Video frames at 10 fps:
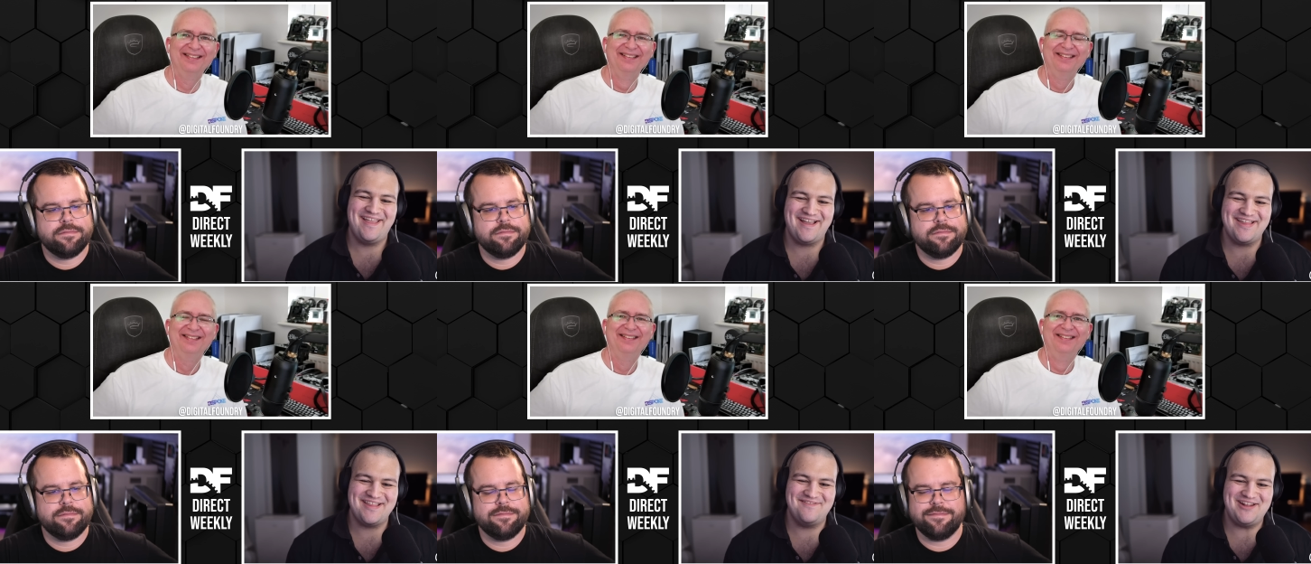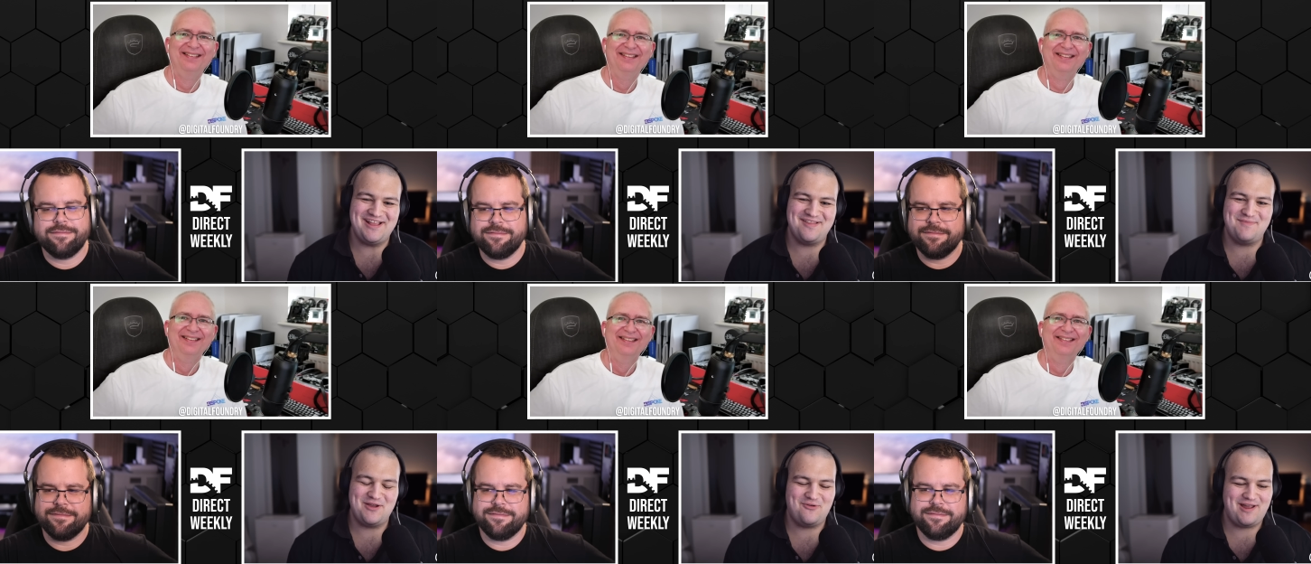Speaker 1: I guess Nvidia
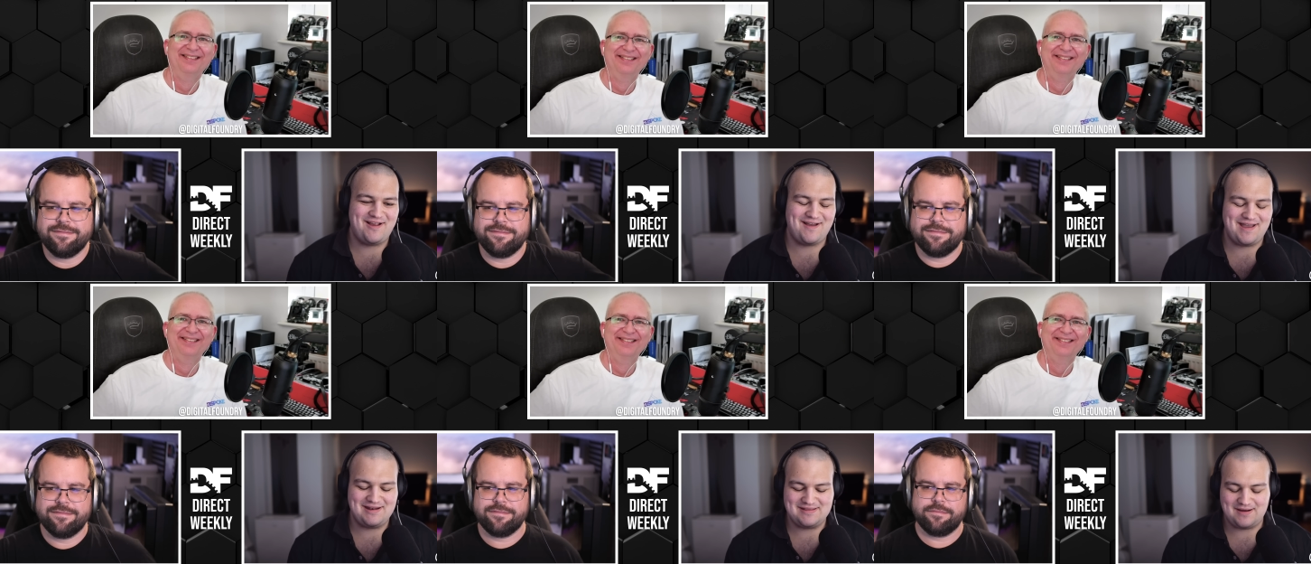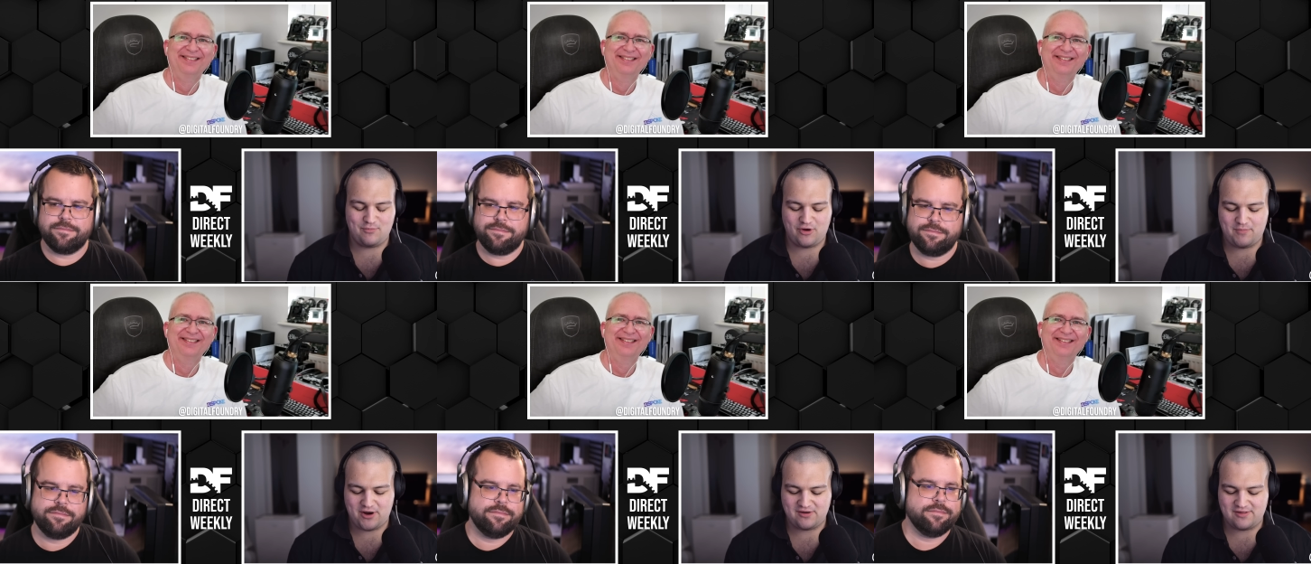has been quite kind to their
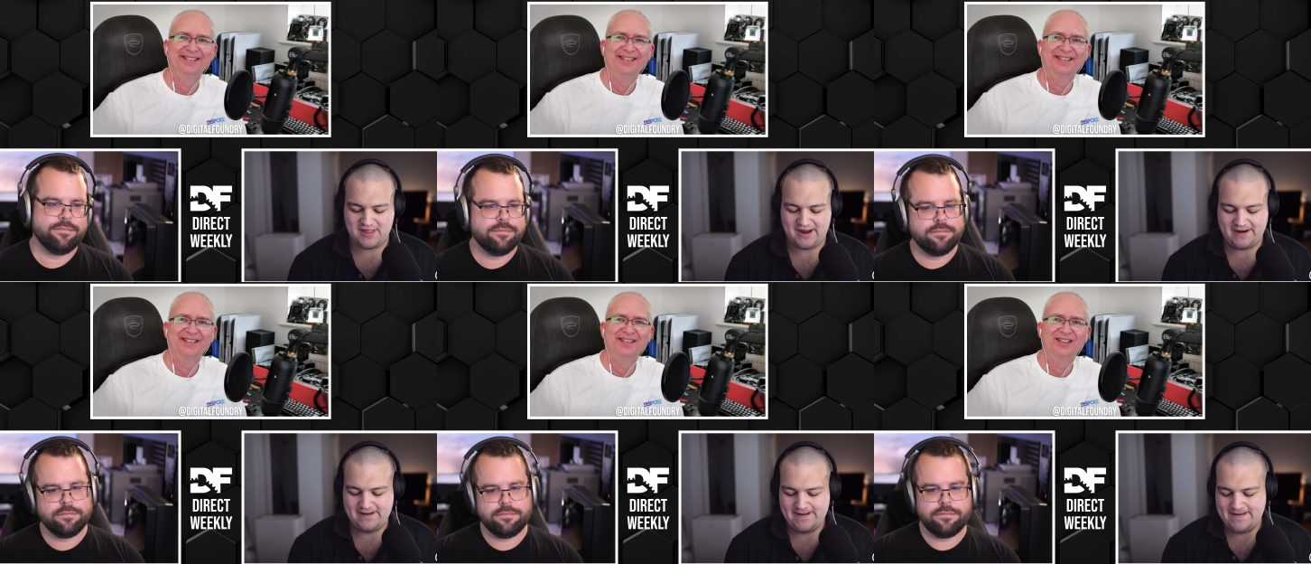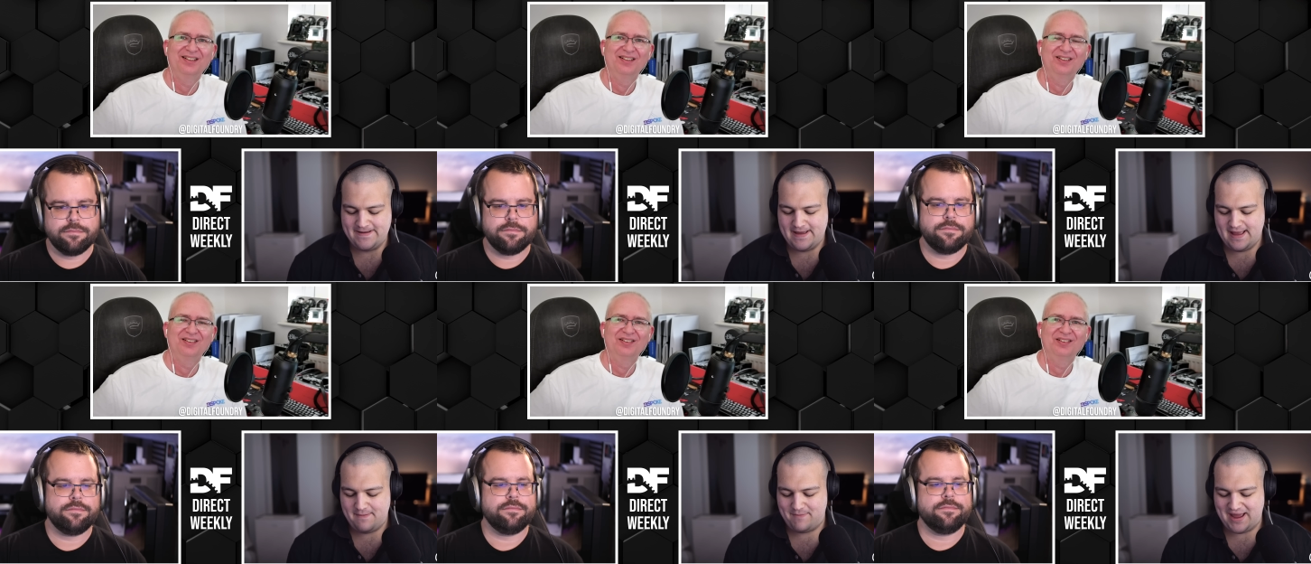board partners there.
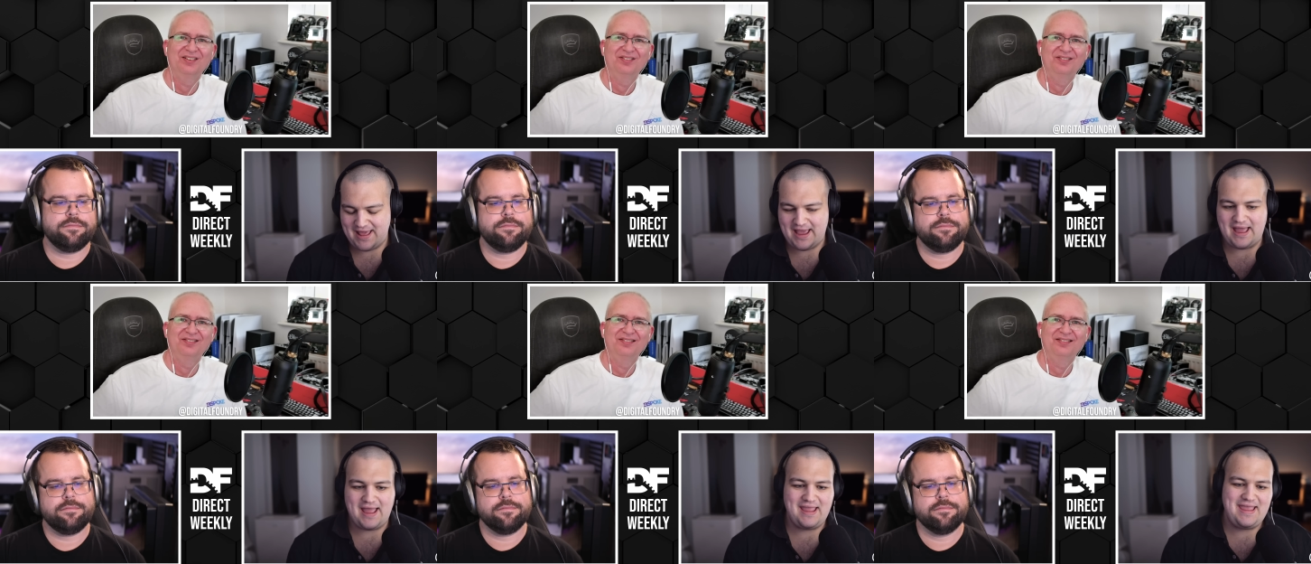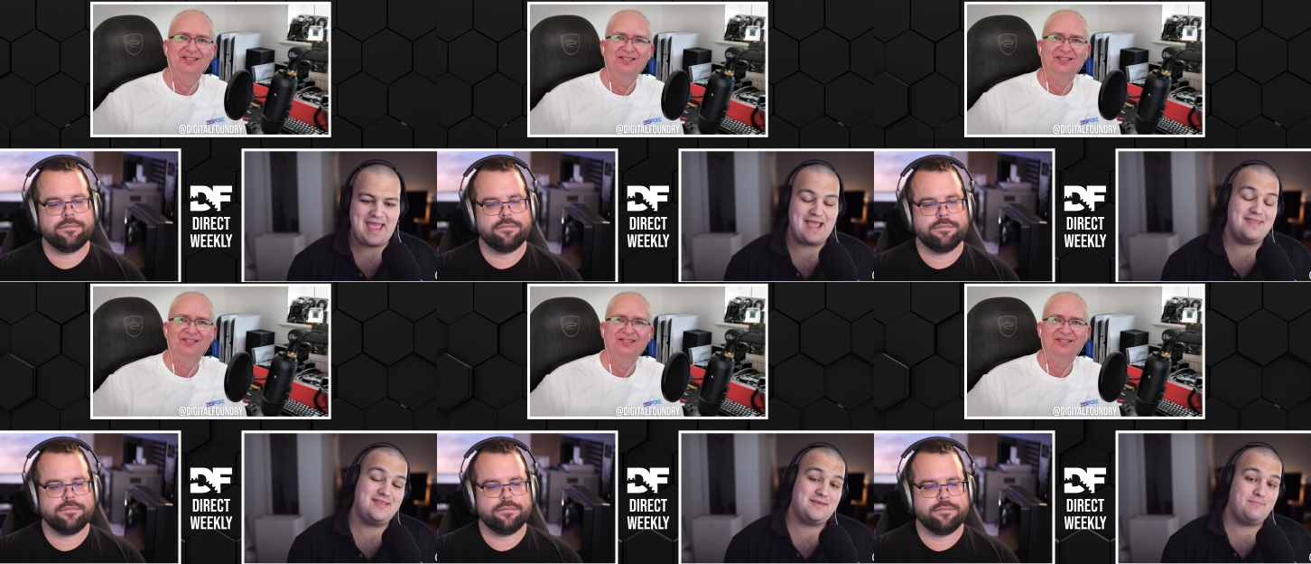But uh, yeah, I
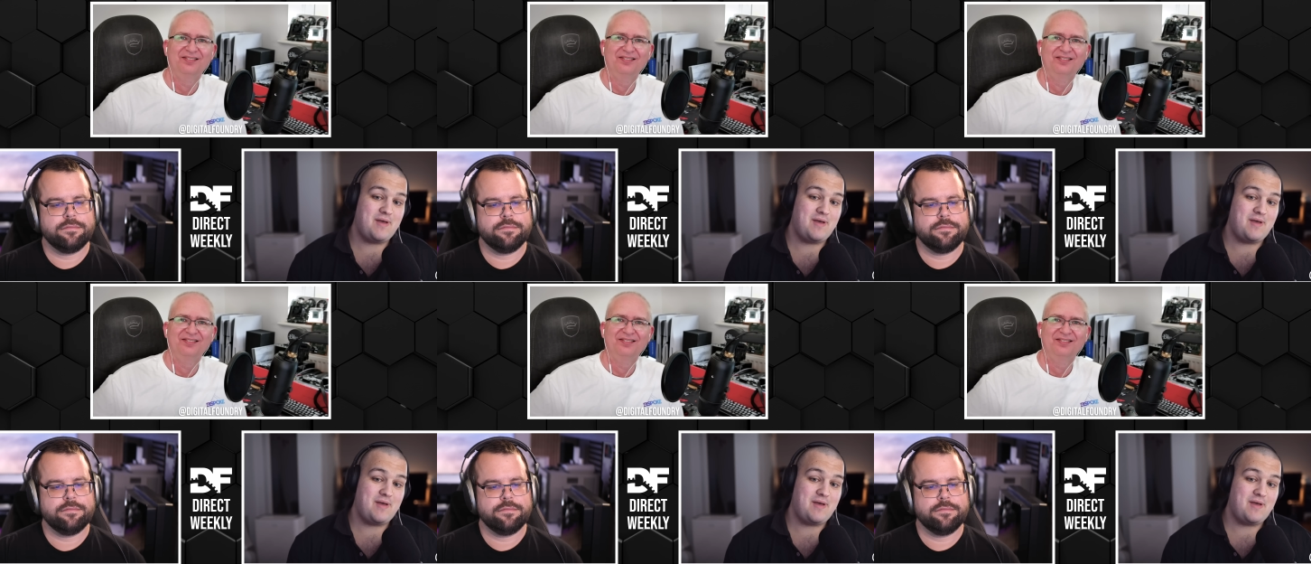think the